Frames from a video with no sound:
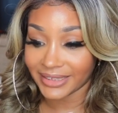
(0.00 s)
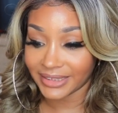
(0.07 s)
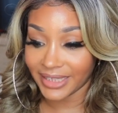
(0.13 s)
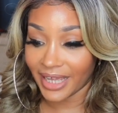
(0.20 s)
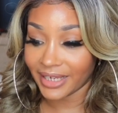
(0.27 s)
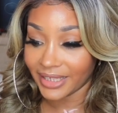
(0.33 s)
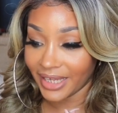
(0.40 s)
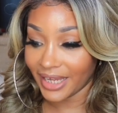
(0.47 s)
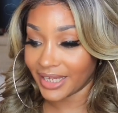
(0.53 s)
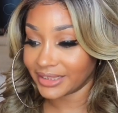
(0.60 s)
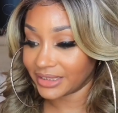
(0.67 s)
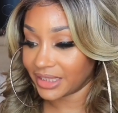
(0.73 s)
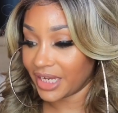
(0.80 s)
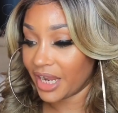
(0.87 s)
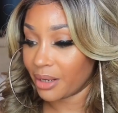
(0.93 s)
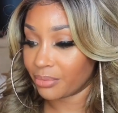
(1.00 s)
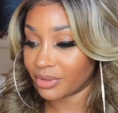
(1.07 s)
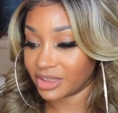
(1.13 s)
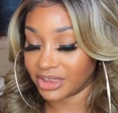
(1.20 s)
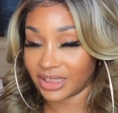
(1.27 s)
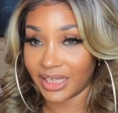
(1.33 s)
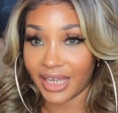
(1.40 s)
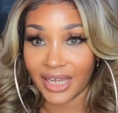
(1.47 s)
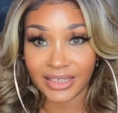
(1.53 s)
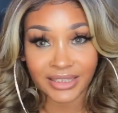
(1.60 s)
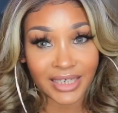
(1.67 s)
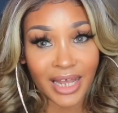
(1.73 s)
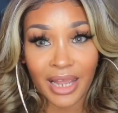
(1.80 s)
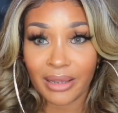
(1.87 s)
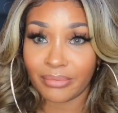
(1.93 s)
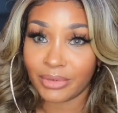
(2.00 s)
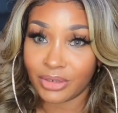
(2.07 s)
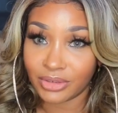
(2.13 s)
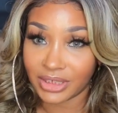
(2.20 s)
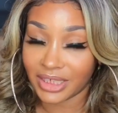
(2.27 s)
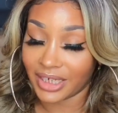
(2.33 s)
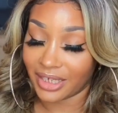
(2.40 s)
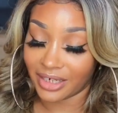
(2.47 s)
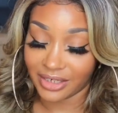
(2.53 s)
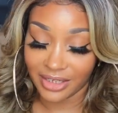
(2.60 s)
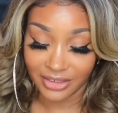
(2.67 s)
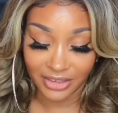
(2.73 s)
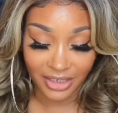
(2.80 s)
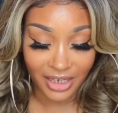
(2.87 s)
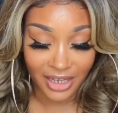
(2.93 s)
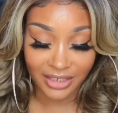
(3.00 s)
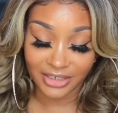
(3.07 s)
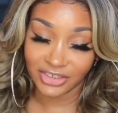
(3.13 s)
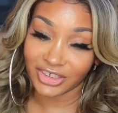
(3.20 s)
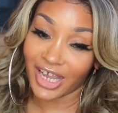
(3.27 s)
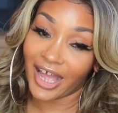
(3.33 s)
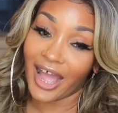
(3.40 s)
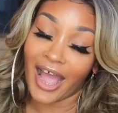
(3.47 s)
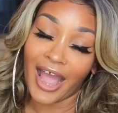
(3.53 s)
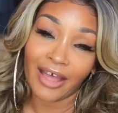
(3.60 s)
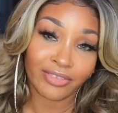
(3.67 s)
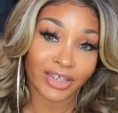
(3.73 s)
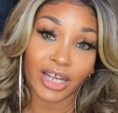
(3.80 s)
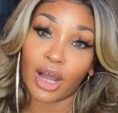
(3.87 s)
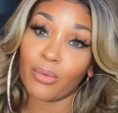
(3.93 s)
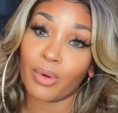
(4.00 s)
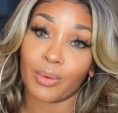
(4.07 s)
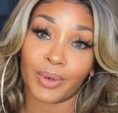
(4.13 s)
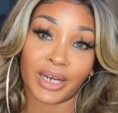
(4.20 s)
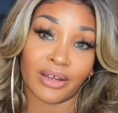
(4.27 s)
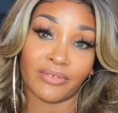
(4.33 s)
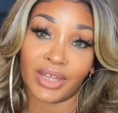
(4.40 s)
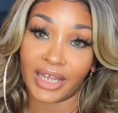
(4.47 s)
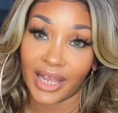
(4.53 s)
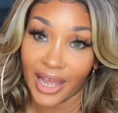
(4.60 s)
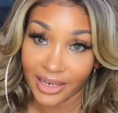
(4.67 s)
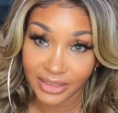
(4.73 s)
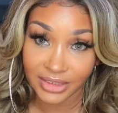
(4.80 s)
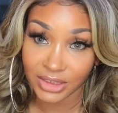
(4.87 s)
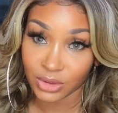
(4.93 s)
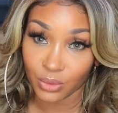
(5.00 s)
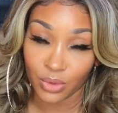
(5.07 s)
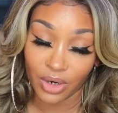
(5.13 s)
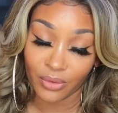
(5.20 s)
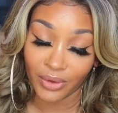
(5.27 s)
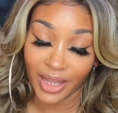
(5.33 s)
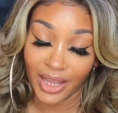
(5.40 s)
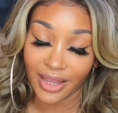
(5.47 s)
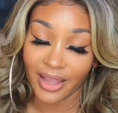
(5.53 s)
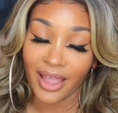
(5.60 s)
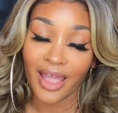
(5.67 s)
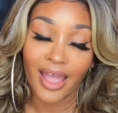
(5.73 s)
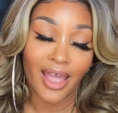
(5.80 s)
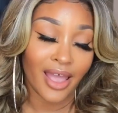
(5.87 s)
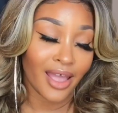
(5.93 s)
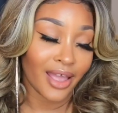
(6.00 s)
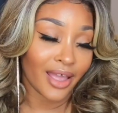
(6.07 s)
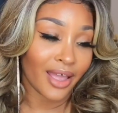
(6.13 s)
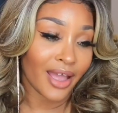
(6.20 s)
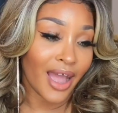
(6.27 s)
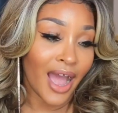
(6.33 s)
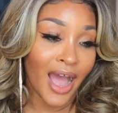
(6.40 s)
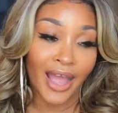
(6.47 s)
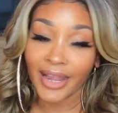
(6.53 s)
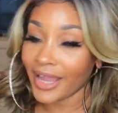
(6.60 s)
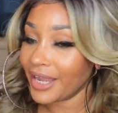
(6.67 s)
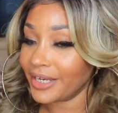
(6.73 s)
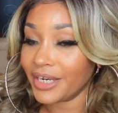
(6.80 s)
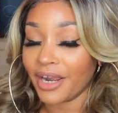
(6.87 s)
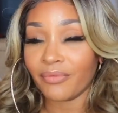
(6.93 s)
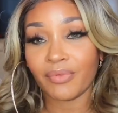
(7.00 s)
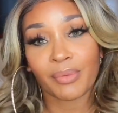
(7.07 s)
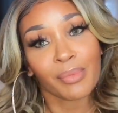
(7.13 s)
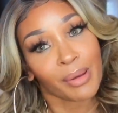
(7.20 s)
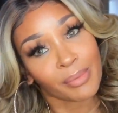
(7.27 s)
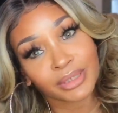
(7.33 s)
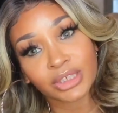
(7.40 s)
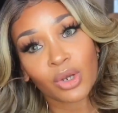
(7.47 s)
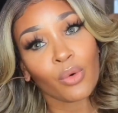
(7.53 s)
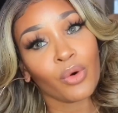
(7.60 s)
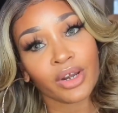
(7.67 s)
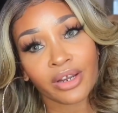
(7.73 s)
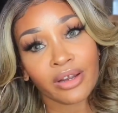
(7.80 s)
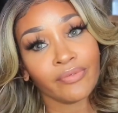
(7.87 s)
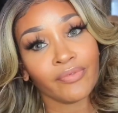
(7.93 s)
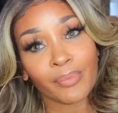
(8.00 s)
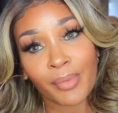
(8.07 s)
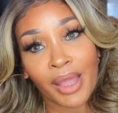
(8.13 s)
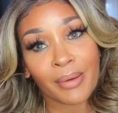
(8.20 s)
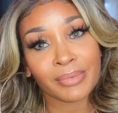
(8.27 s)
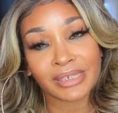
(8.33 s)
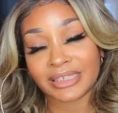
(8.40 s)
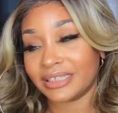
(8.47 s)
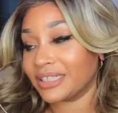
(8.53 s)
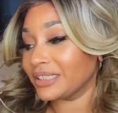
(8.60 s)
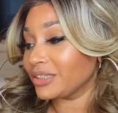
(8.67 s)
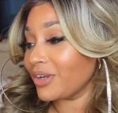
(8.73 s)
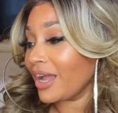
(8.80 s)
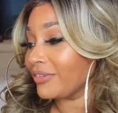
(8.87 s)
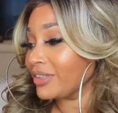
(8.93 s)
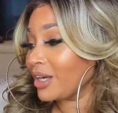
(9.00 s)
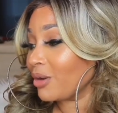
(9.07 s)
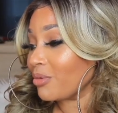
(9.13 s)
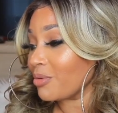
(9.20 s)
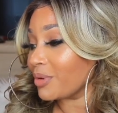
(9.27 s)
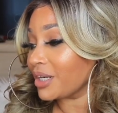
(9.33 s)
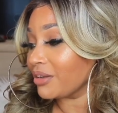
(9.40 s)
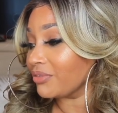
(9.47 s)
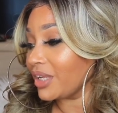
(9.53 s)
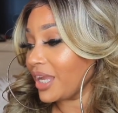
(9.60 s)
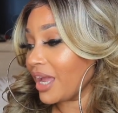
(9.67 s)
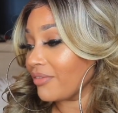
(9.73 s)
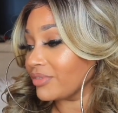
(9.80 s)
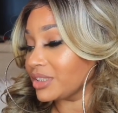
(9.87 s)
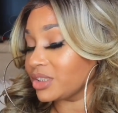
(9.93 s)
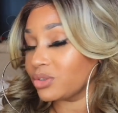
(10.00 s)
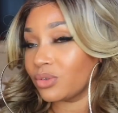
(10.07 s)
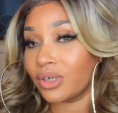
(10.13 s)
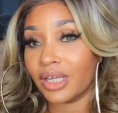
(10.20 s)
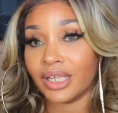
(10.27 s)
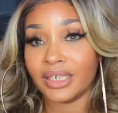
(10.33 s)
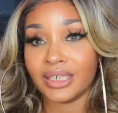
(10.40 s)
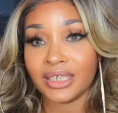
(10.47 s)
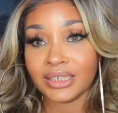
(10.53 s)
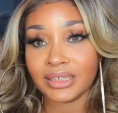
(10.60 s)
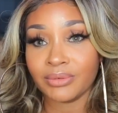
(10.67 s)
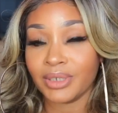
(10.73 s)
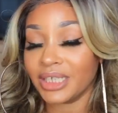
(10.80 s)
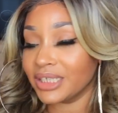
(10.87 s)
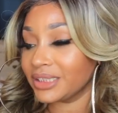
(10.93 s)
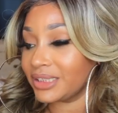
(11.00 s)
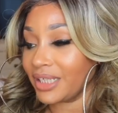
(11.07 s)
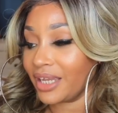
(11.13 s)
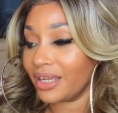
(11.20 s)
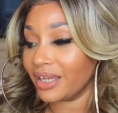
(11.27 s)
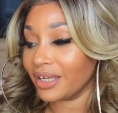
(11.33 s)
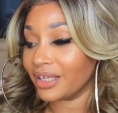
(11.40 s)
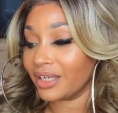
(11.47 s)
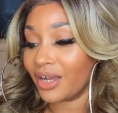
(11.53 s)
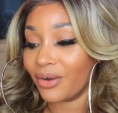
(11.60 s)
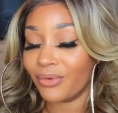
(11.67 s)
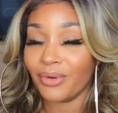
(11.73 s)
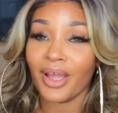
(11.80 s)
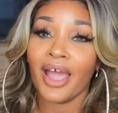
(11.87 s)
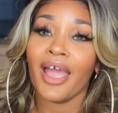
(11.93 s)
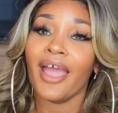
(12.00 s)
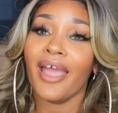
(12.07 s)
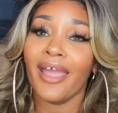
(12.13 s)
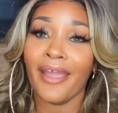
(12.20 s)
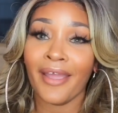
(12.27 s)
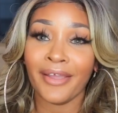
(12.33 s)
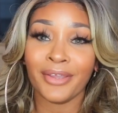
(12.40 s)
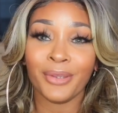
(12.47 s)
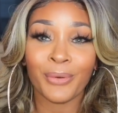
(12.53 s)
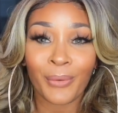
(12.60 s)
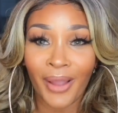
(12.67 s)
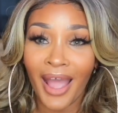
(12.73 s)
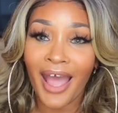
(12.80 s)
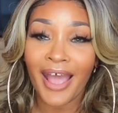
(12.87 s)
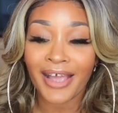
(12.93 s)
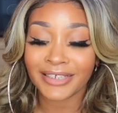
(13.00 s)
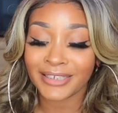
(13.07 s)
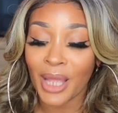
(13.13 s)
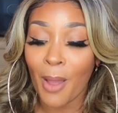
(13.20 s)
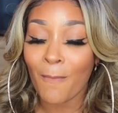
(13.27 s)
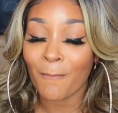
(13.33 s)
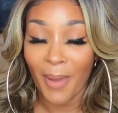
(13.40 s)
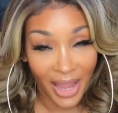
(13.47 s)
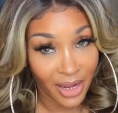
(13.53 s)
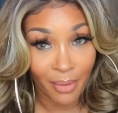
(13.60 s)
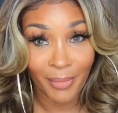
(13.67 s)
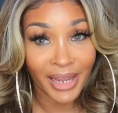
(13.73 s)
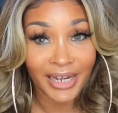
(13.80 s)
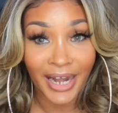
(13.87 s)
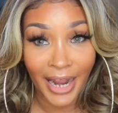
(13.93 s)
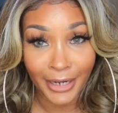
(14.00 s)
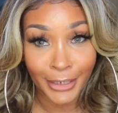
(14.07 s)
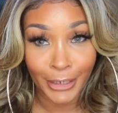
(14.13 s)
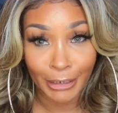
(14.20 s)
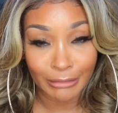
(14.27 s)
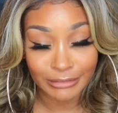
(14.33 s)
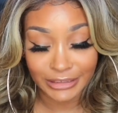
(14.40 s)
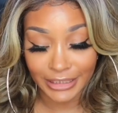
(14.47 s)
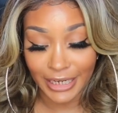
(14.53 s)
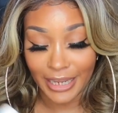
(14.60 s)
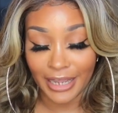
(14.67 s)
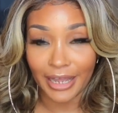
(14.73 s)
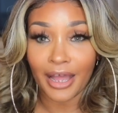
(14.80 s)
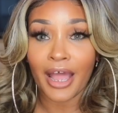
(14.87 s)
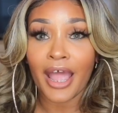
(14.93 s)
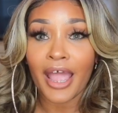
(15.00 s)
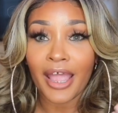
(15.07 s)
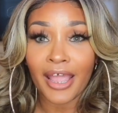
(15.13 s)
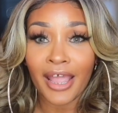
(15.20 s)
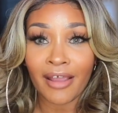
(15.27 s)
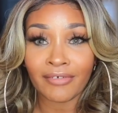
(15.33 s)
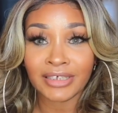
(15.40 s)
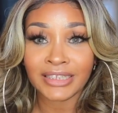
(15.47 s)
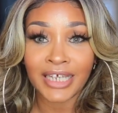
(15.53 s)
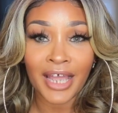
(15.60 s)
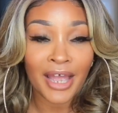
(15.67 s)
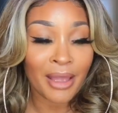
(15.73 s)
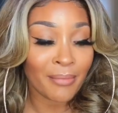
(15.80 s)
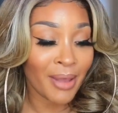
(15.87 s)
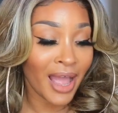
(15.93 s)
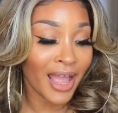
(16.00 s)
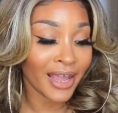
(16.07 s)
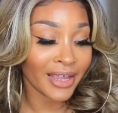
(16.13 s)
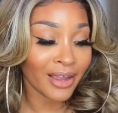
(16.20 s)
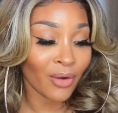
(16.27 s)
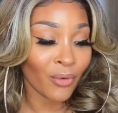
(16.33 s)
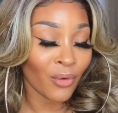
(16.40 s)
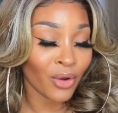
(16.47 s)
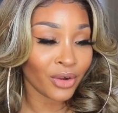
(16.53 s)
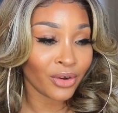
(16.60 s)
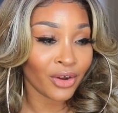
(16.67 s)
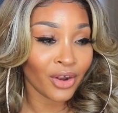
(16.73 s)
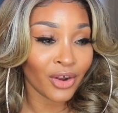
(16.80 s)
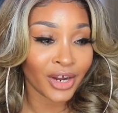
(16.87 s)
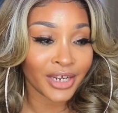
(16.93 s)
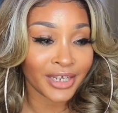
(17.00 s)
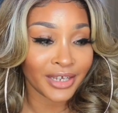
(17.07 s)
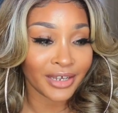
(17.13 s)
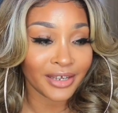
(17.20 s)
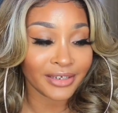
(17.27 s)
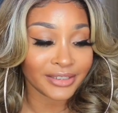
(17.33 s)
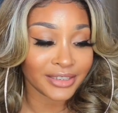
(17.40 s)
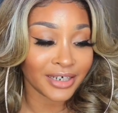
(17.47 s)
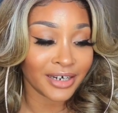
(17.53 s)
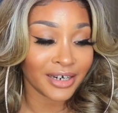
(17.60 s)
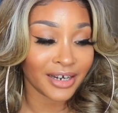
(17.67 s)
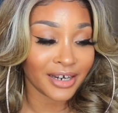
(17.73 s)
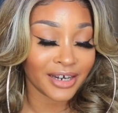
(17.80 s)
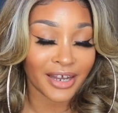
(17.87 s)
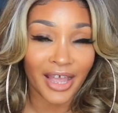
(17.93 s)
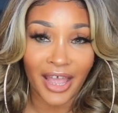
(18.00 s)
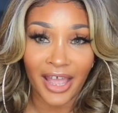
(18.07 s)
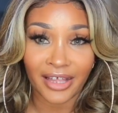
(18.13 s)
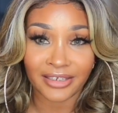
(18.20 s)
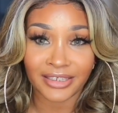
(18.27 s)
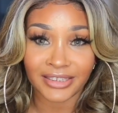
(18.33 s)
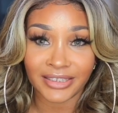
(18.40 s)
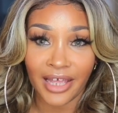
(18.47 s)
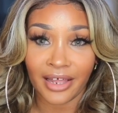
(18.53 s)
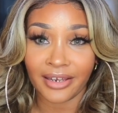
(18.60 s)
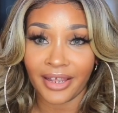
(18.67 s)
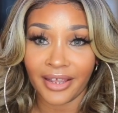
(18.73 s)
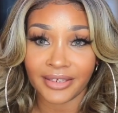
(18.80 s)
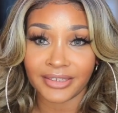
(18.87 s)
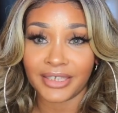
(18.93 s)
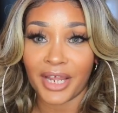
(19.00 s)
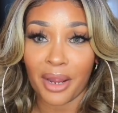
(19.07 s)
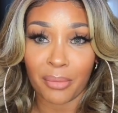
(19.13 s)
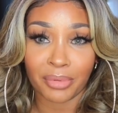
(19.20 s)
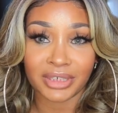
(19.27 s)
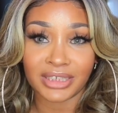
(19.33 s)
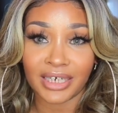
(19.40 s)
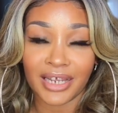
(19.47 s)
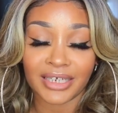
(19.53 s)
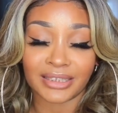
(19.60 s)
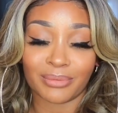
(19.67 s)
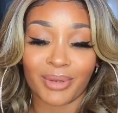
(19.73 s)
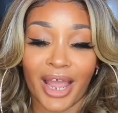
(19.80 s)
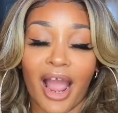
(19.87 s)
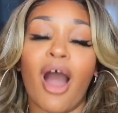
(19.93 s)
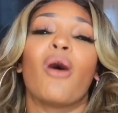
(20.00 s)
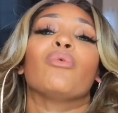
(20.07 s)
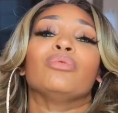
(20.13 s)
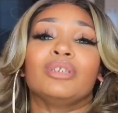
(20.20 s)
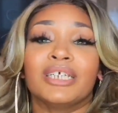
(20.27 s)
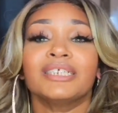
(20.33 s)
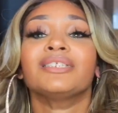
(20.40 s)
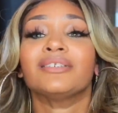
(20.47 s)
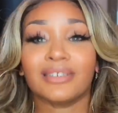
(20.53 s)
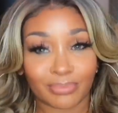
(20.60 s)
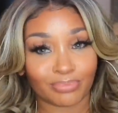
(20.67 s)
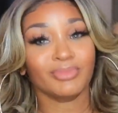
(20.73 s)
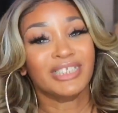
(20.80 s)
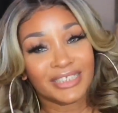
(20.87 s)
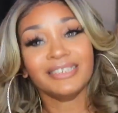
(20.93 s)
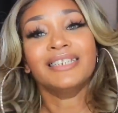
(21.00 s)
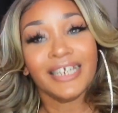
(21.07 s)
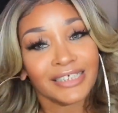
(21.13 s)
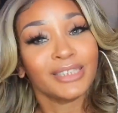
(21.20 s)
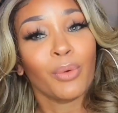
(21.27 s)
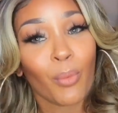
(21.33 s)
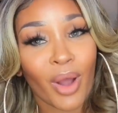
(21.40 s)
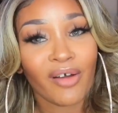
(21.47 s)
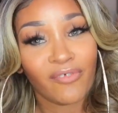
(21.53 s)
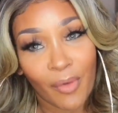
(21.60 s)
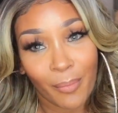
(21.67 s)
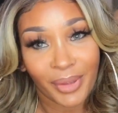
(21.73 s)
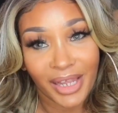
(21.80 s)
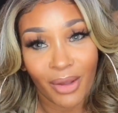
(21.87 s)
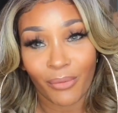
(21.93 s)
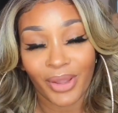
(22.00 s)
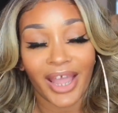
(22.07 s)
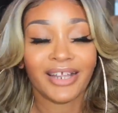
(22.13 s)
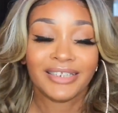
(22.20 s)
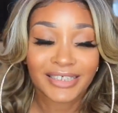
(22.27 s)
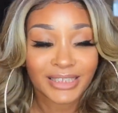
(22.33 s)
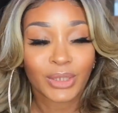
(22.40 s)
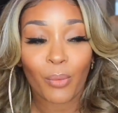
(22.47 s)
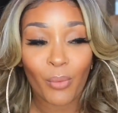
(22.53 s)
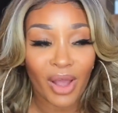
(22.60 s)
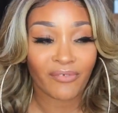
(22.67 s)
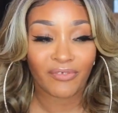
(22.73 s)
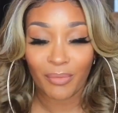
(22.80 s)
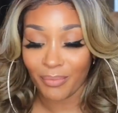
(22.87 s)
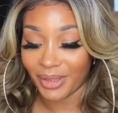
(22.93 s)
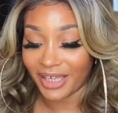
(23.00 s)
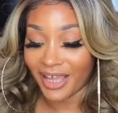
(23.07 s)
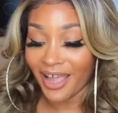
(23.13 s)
sally hansen airbrush legs and i am using yet another color child i have to go with whatever they got in the store okay I can't never remember to order it from Amazon. So I have to go with whatever they have in the store. And this one is Tan Glow. And you guys may or may not know, child every time I order or get uh, the Sally Hansen airbrush legs, I'm like, oh, this this the one for me, okay? This the one for me.